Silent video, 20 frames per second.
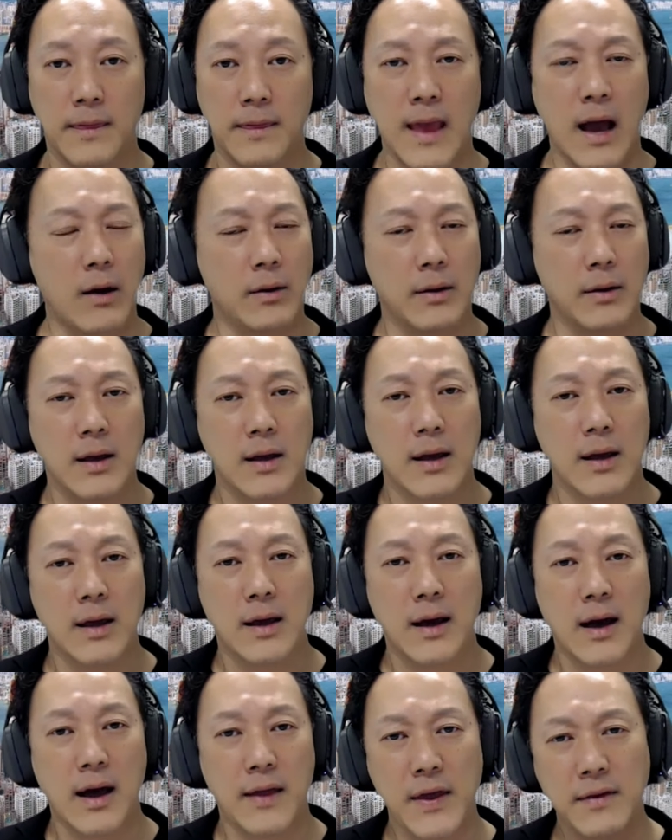Now,
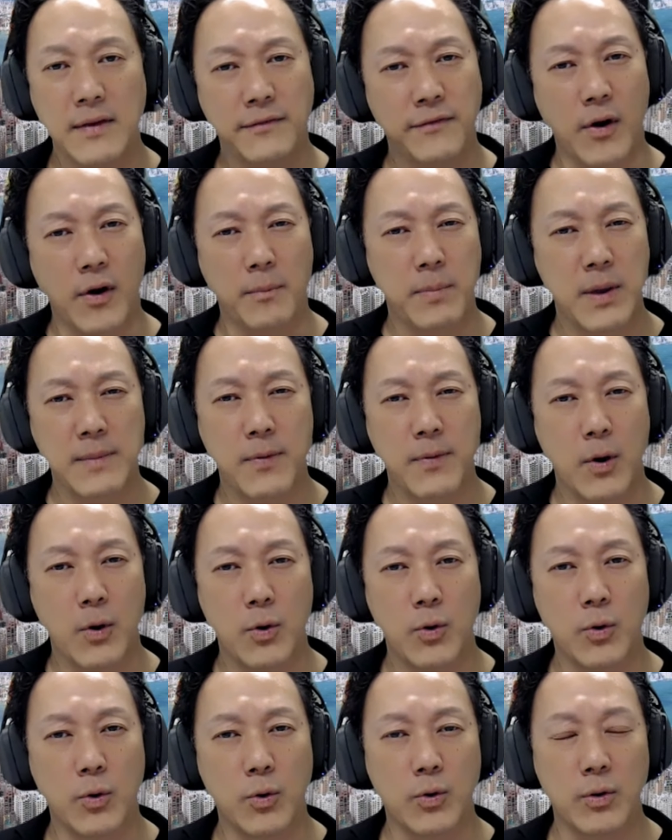I think for
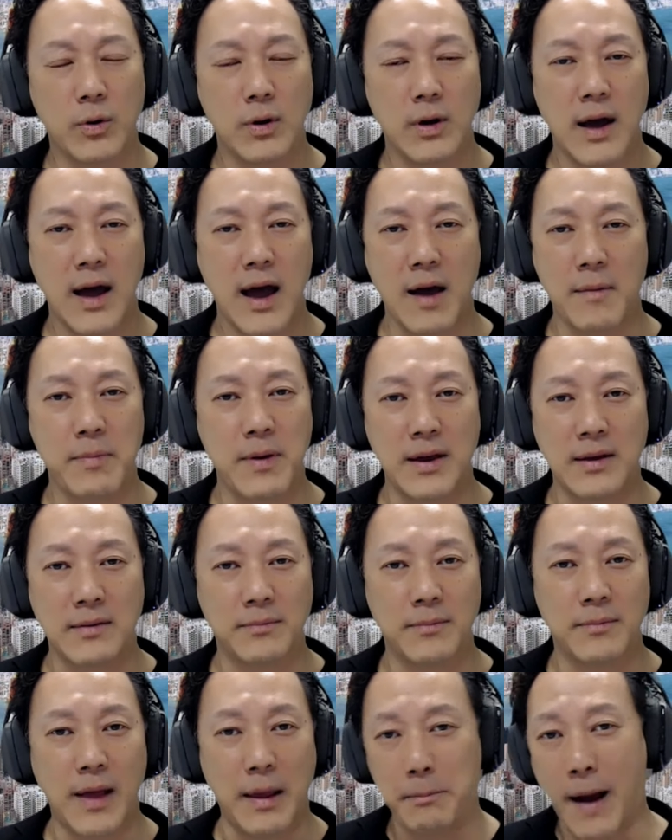people who have
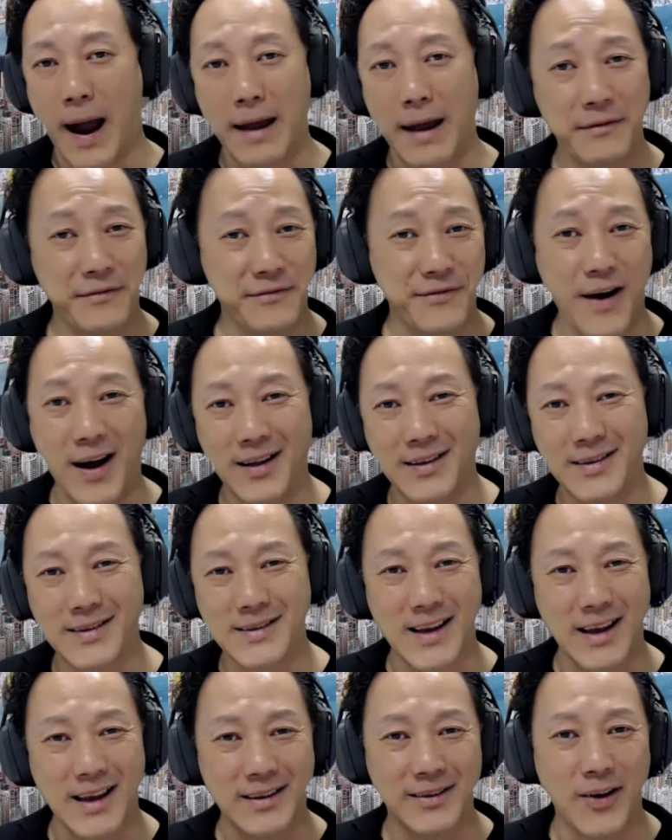been like buying
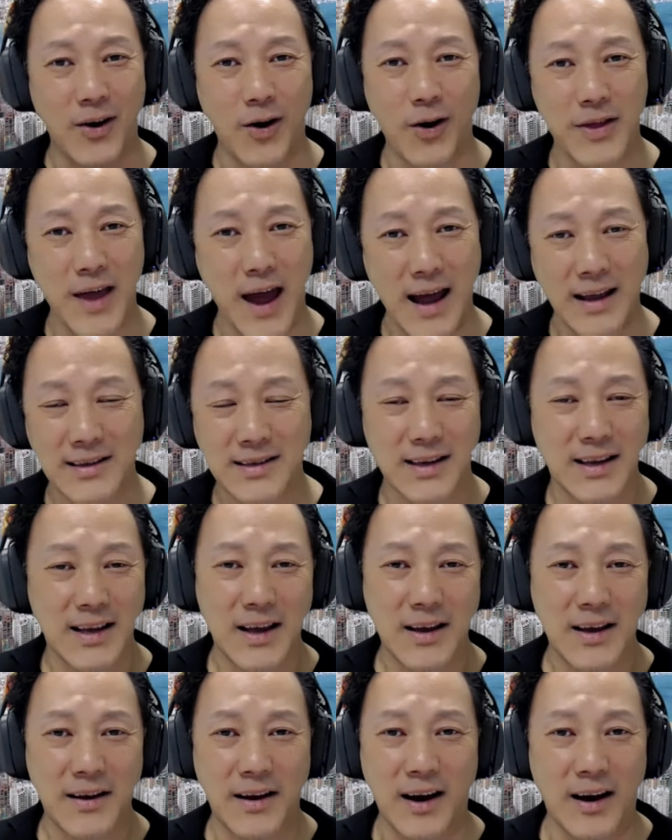funds and all that
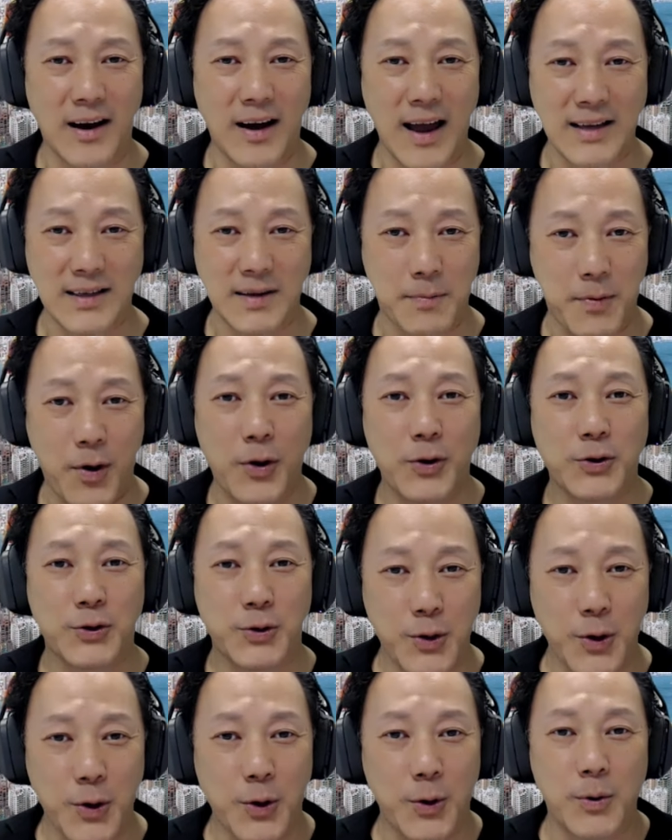uh, as a
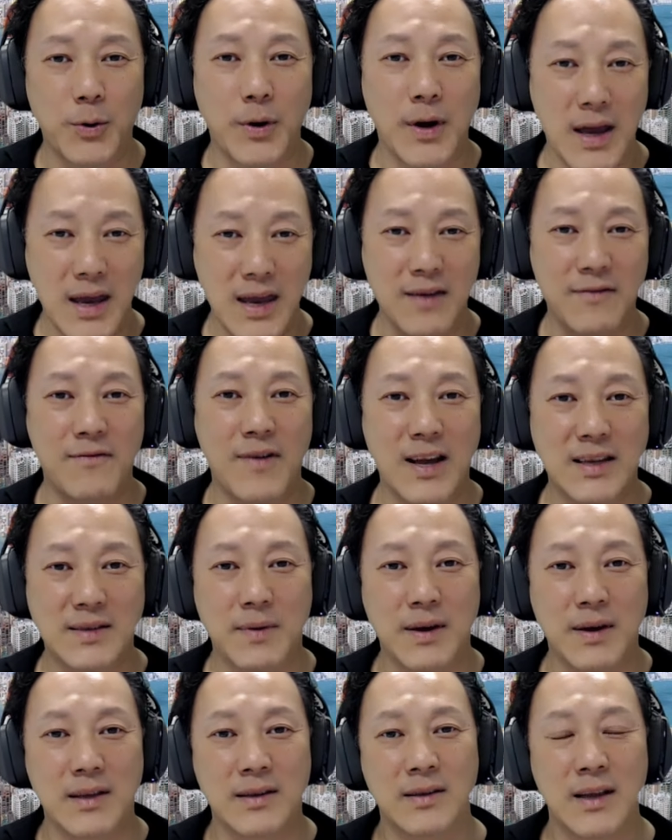personal
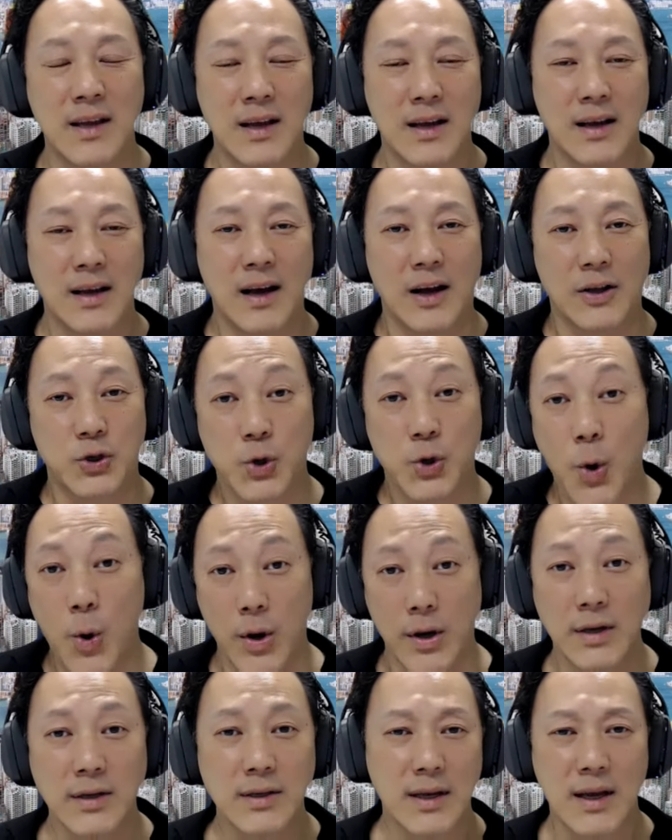investment uh,
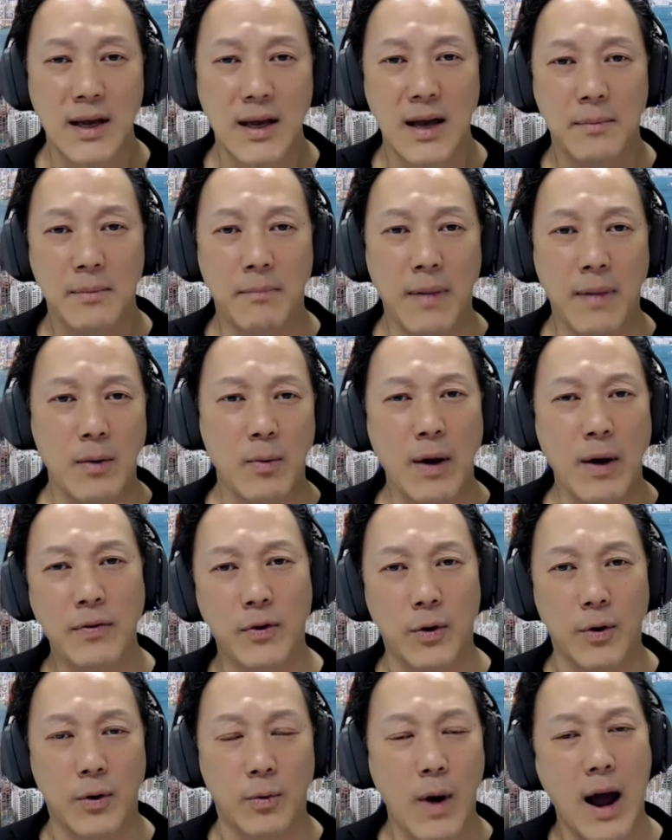choice, might
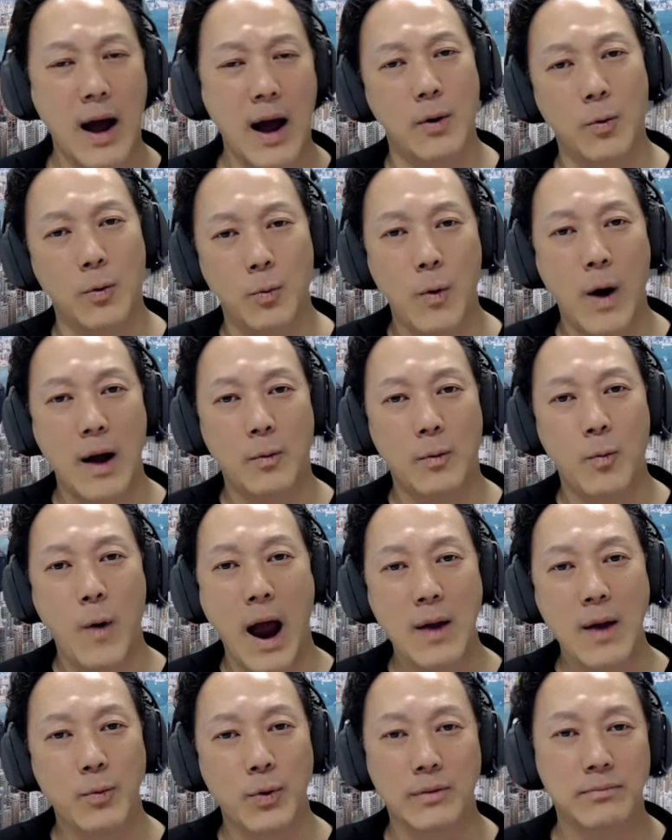wonder, wow, why,
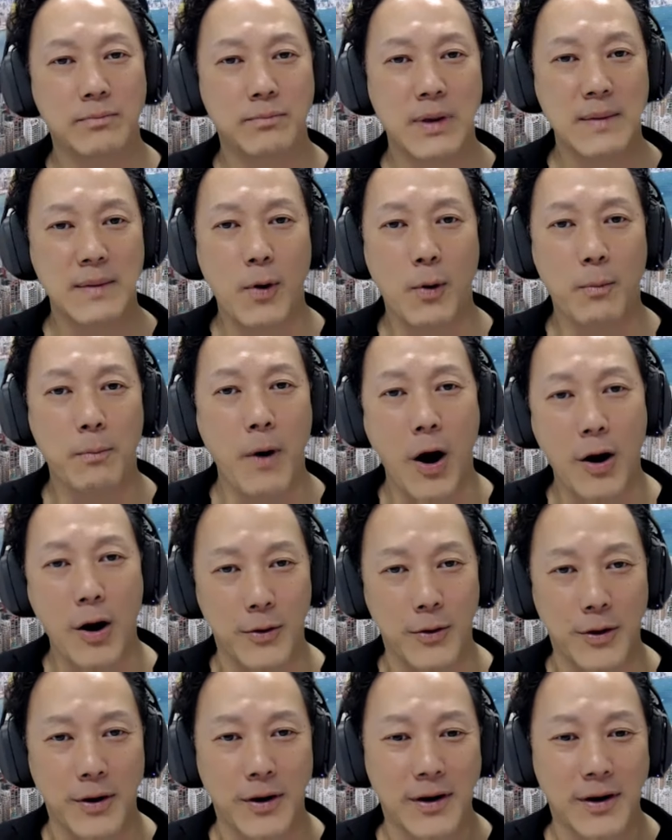why would people bother,